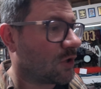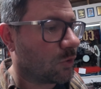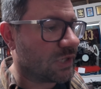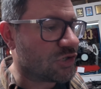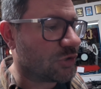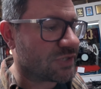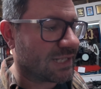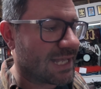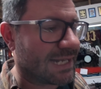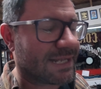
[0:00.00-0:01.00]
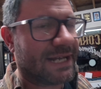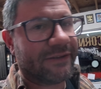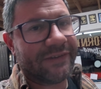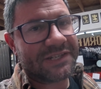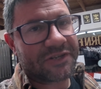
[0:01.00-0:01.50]
always using that kind
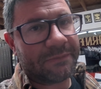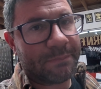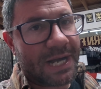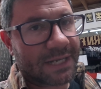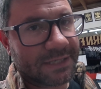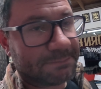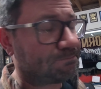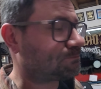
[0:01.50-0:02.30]
of as our mock-up.